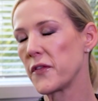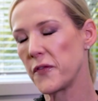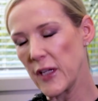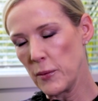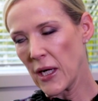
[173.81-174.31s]

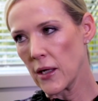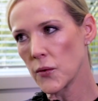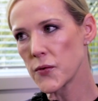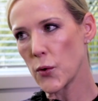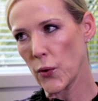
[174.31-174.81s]

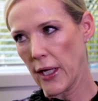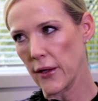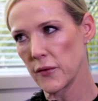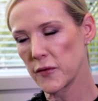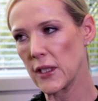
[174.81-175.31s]
females
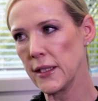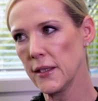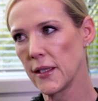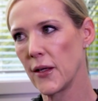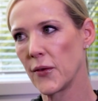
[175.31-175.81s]
creatively
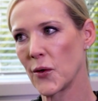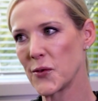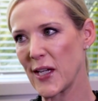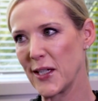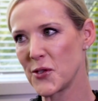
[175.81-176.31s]
in
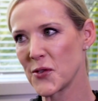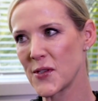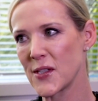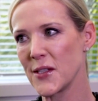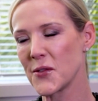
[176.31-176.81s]
those
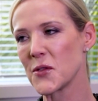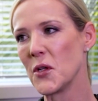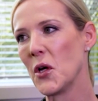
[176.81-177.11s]
agencies,